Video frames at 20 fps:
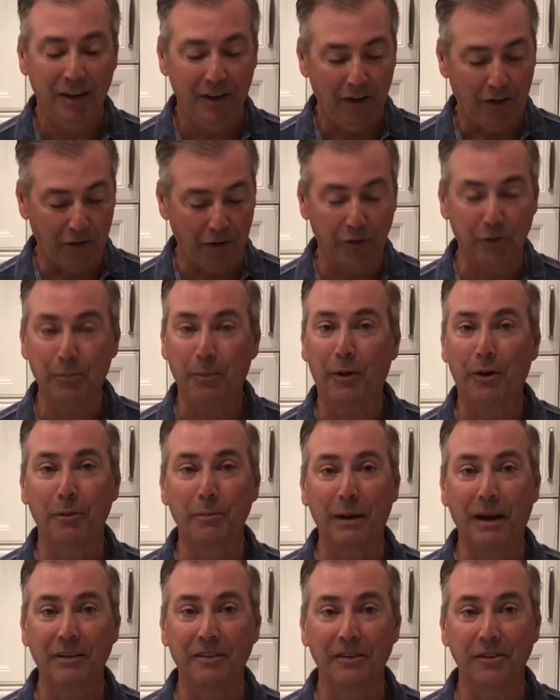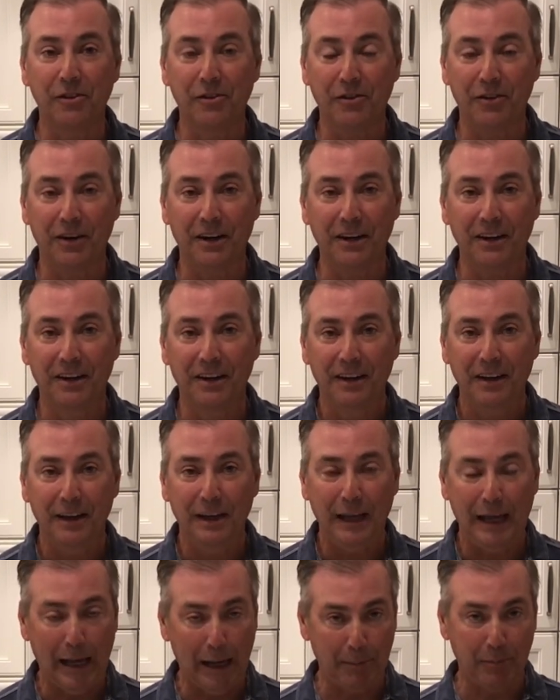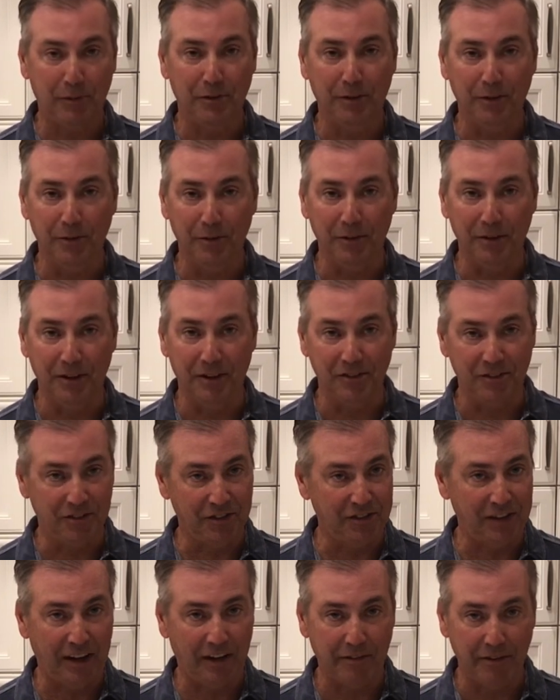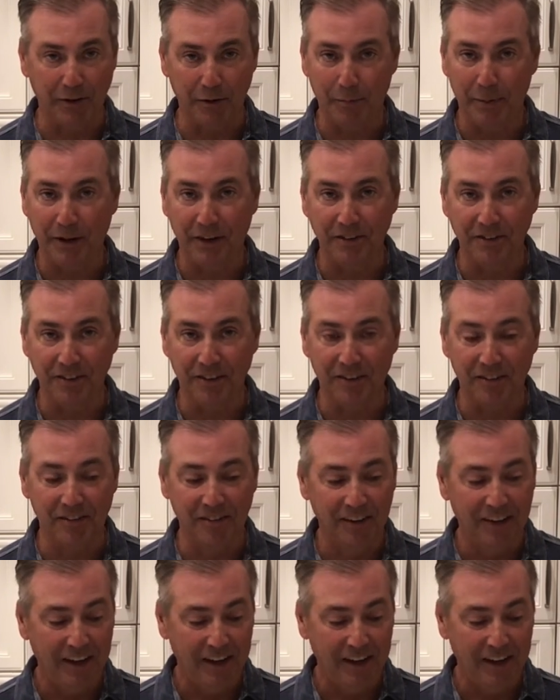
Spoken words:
Hardest part about this drink, absolutely, is just having the patience.